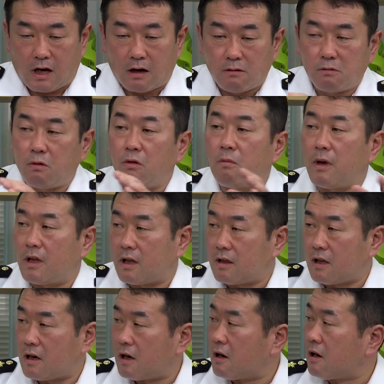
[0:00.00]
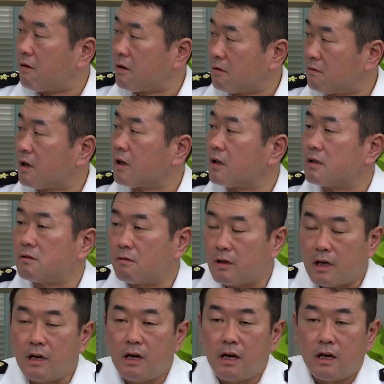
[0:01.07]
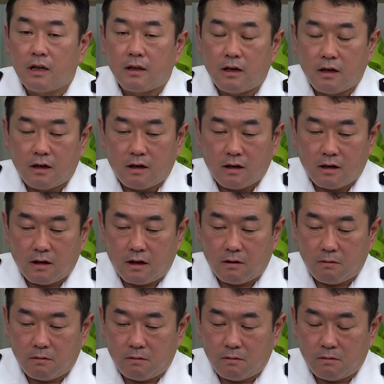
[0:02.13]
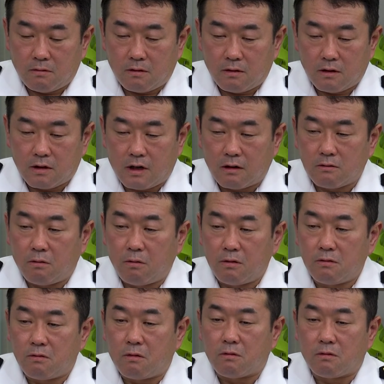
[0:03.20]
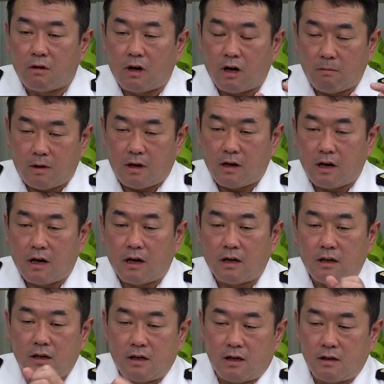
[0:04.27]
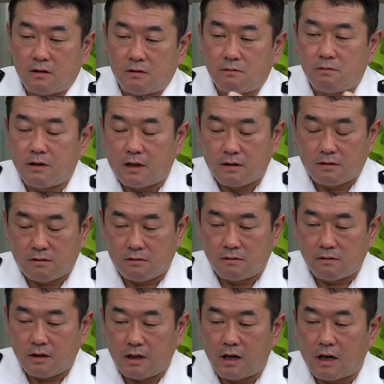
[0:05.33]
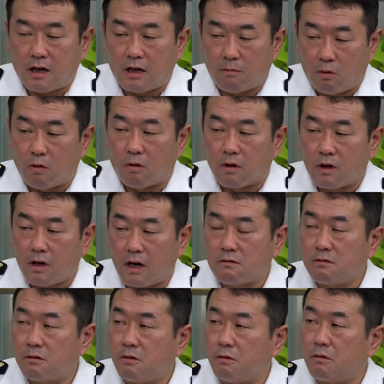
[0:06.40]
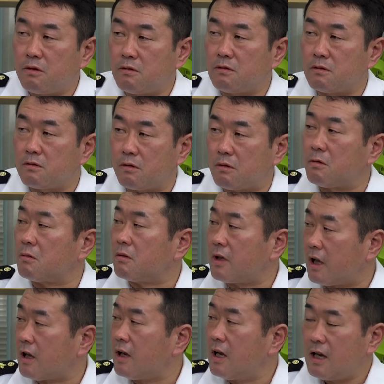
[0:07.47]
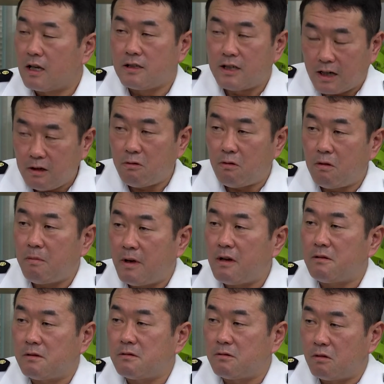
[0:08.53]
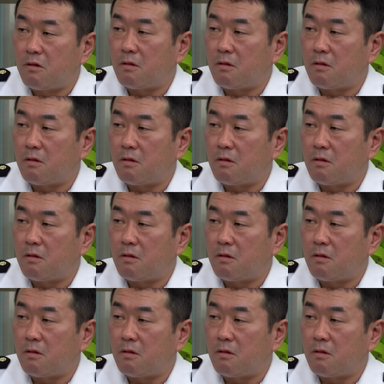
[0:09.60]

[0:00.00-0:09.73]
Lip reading: And NATO, they say that is a nuclear alliance, nuclear weapon states, US, France, UK, but also